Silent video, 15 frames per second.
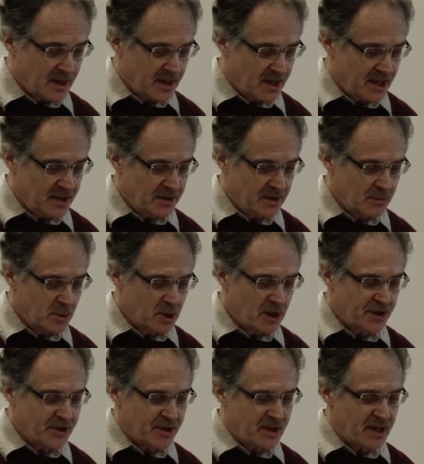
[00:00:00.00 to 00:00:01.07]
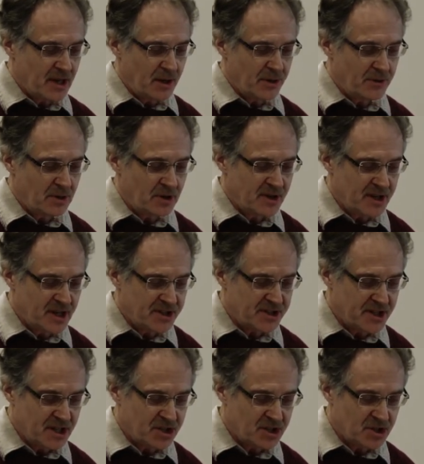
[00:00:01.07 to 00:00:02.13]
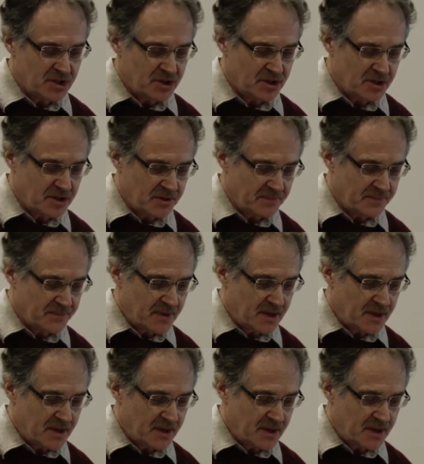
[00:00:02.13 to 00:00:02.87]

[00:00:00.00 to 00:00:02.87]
In the World Health Organization